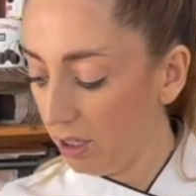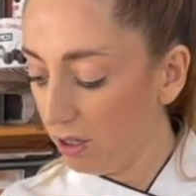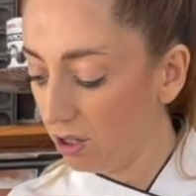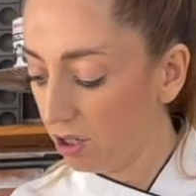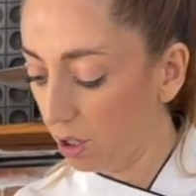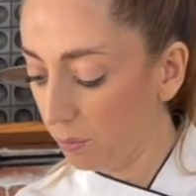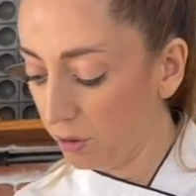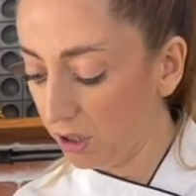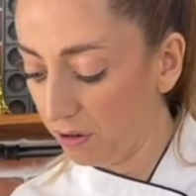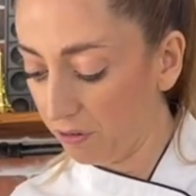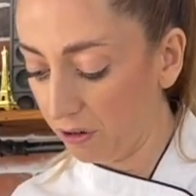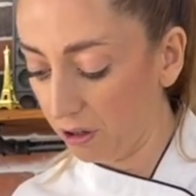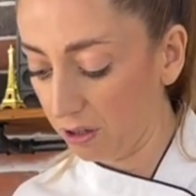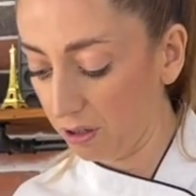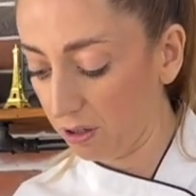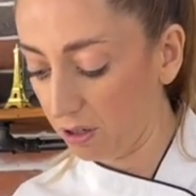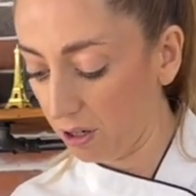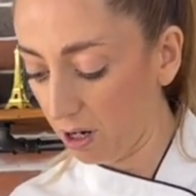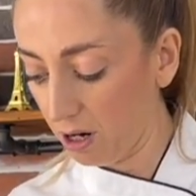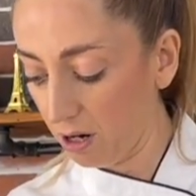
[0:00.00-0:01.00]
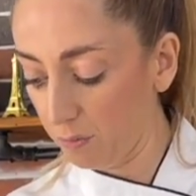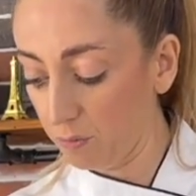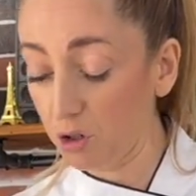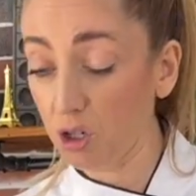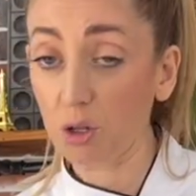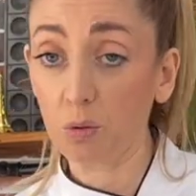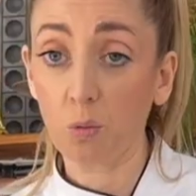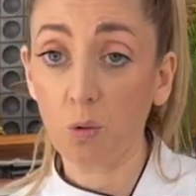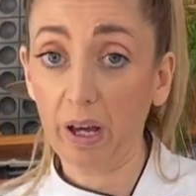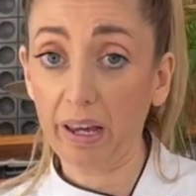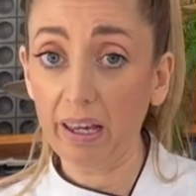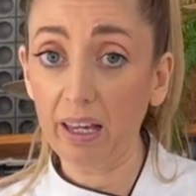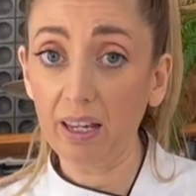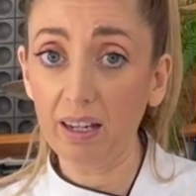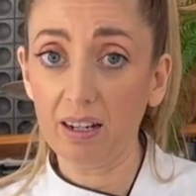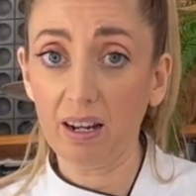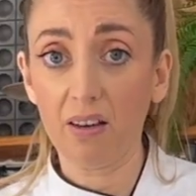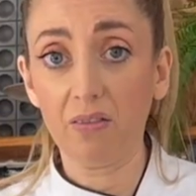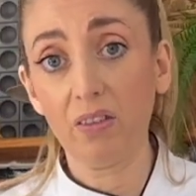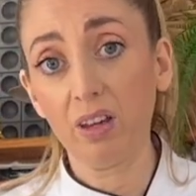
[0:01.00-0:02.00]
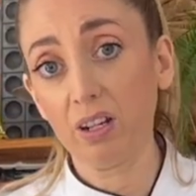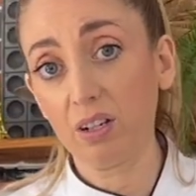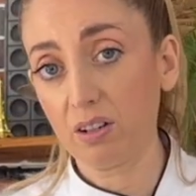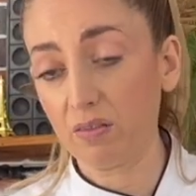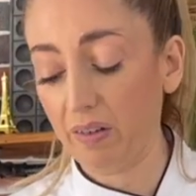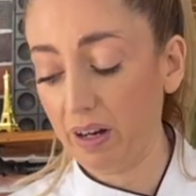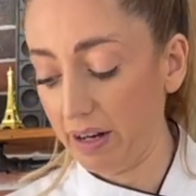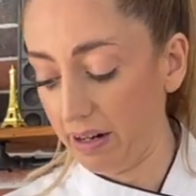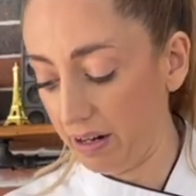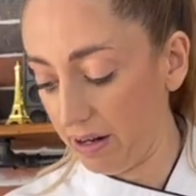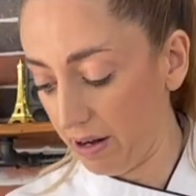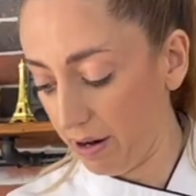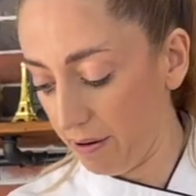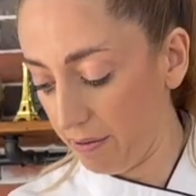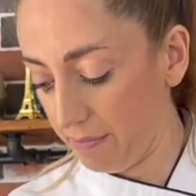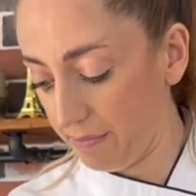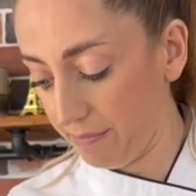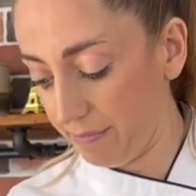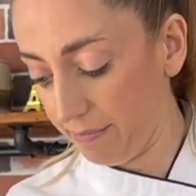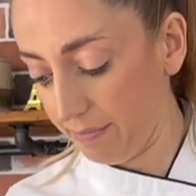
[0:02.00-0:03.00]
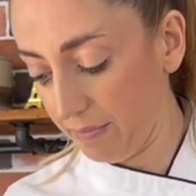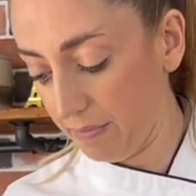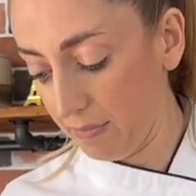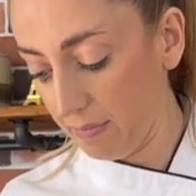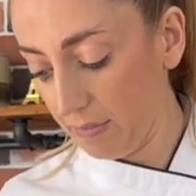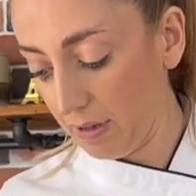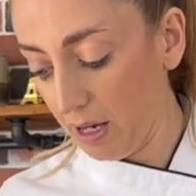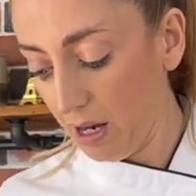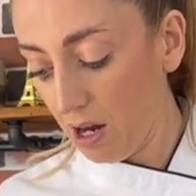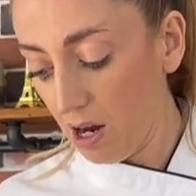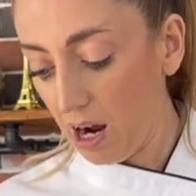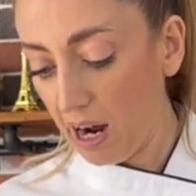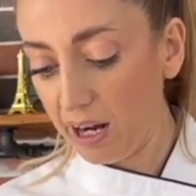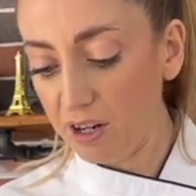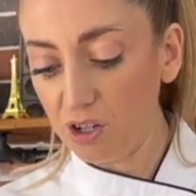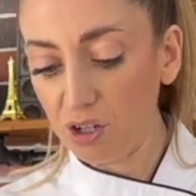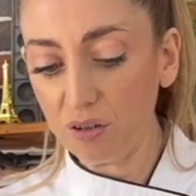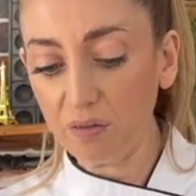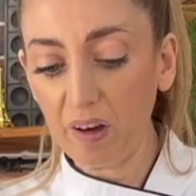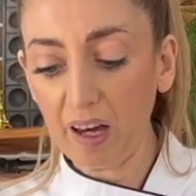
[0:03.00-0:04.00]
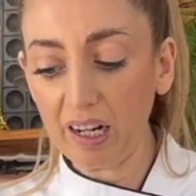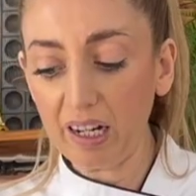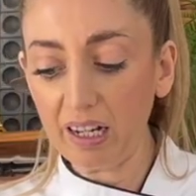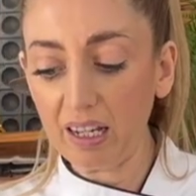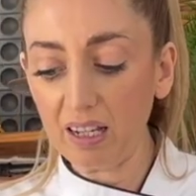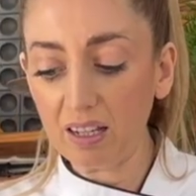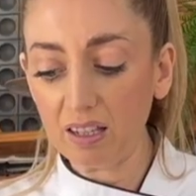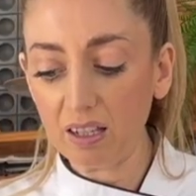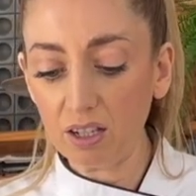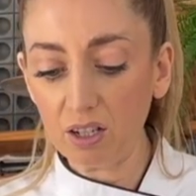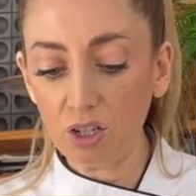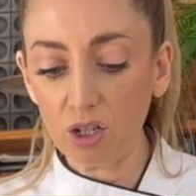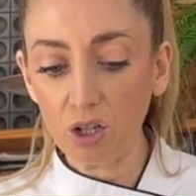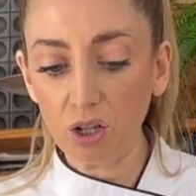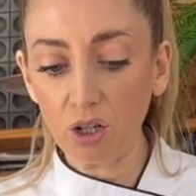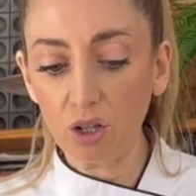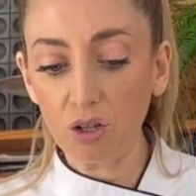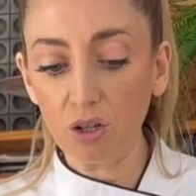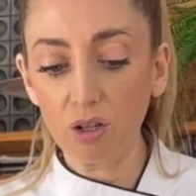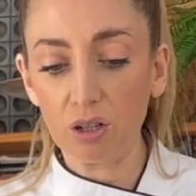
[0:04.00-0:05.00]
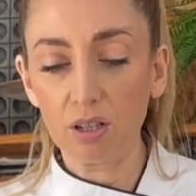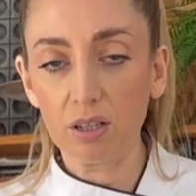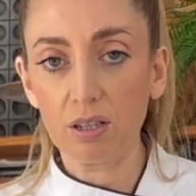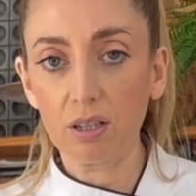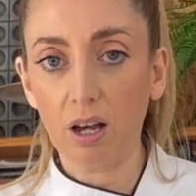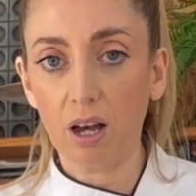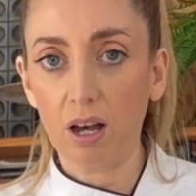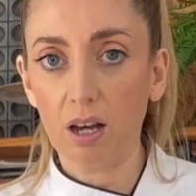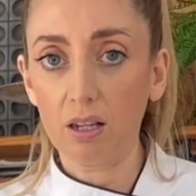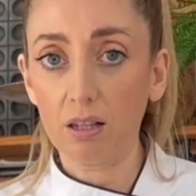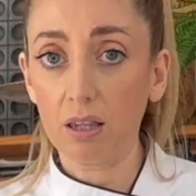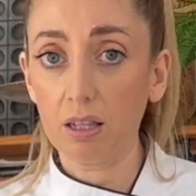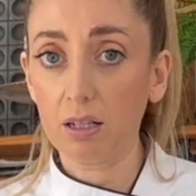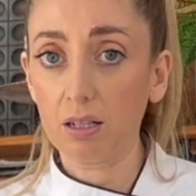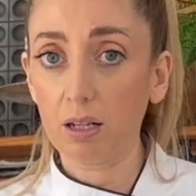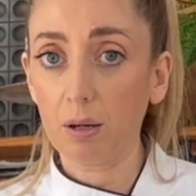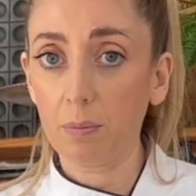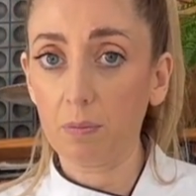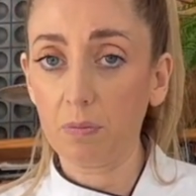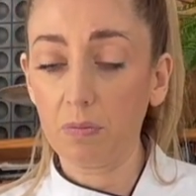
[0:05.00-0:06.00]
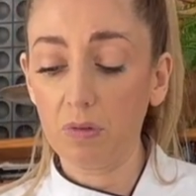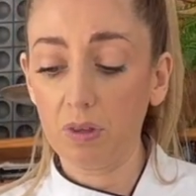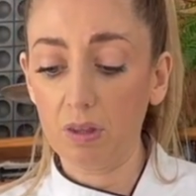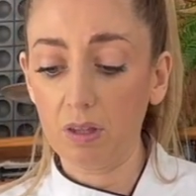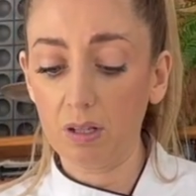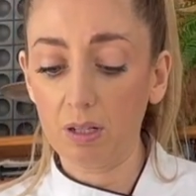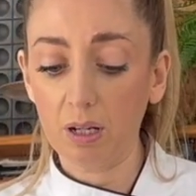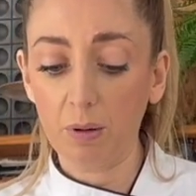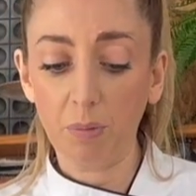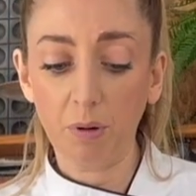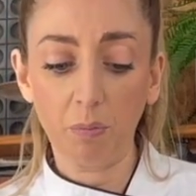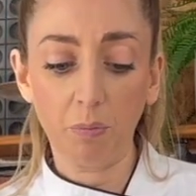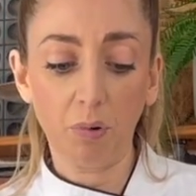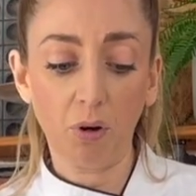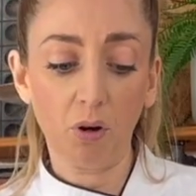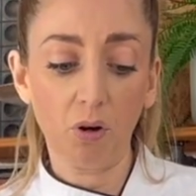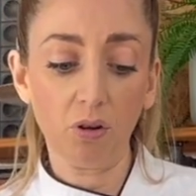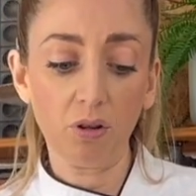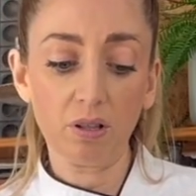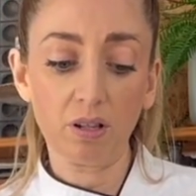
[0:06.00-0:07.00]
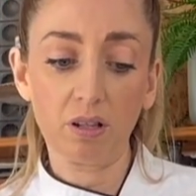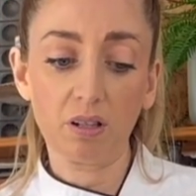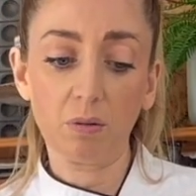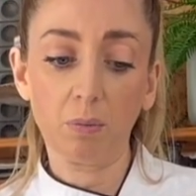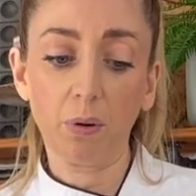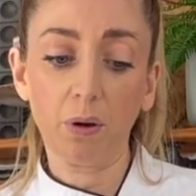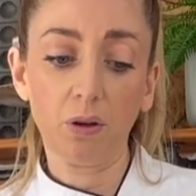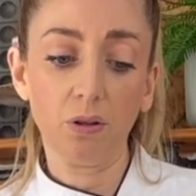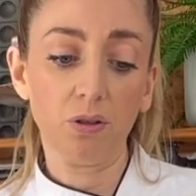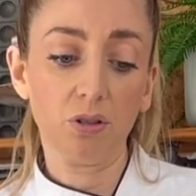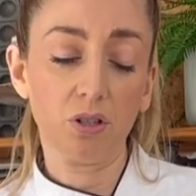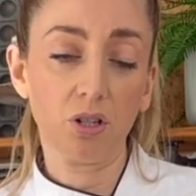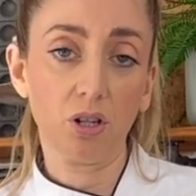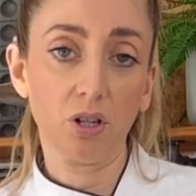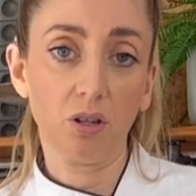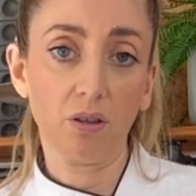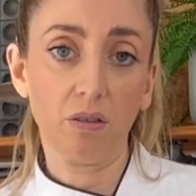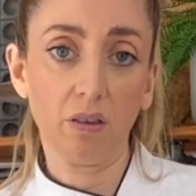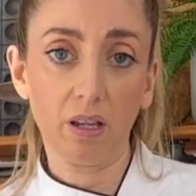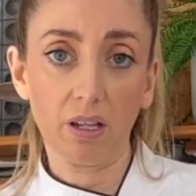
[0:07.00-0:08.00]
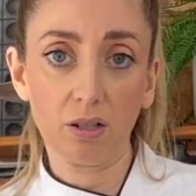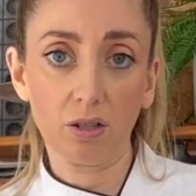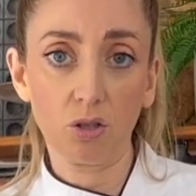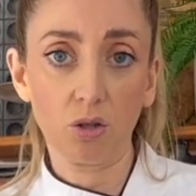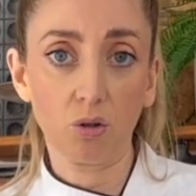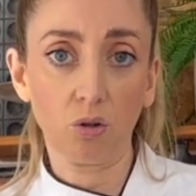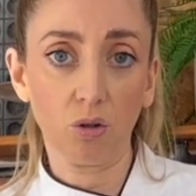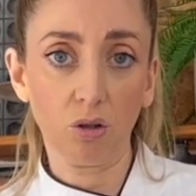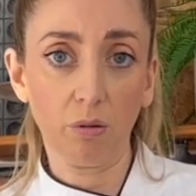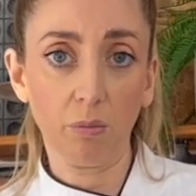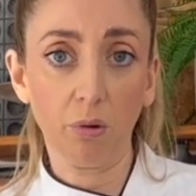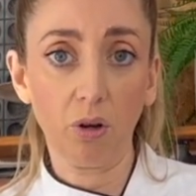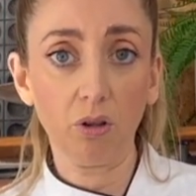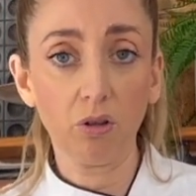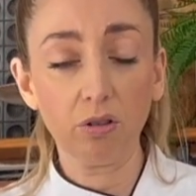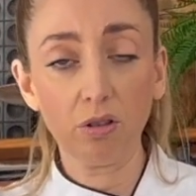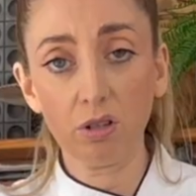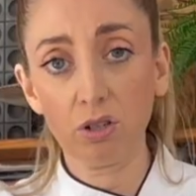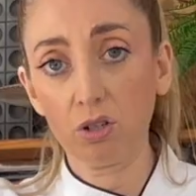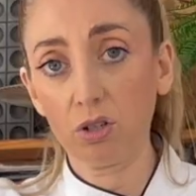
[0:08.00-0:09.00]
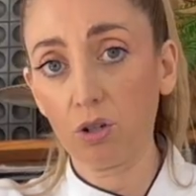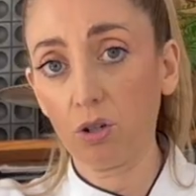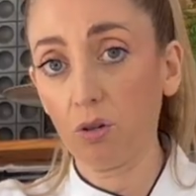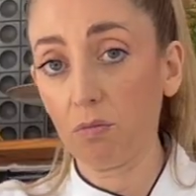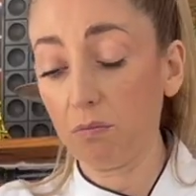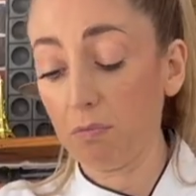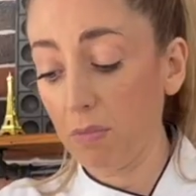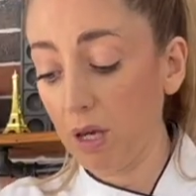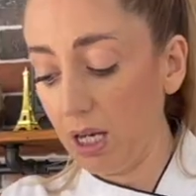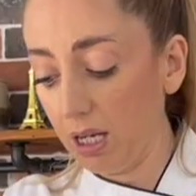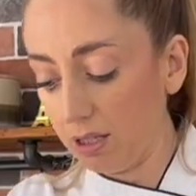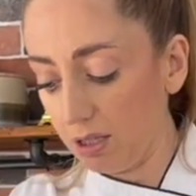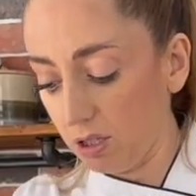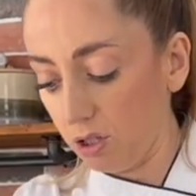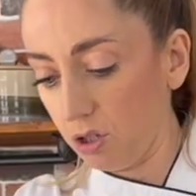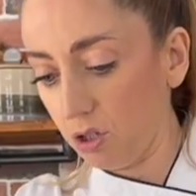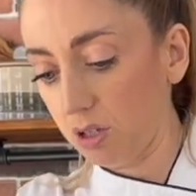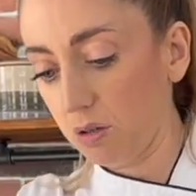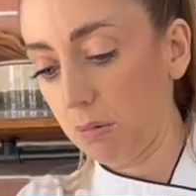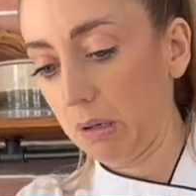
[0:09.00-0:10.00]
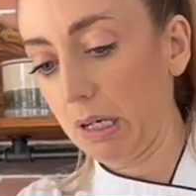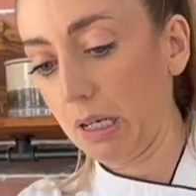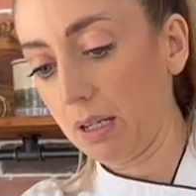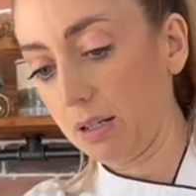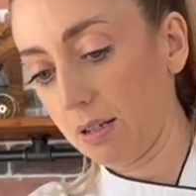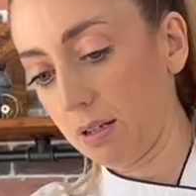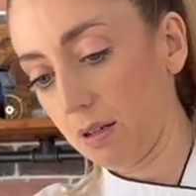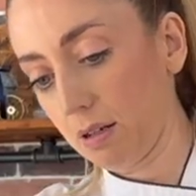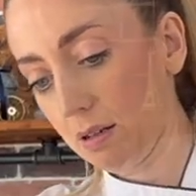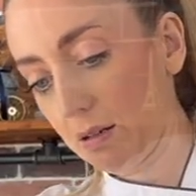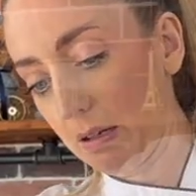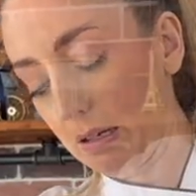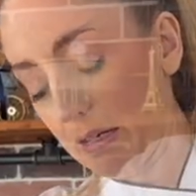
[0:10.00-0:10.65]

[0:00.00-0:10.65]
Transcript: So I'm going to first just weigh it and then divide it up. I do find it easier to use the separate bowls as opposed to these taller bowls to mix. It's just a bit easier.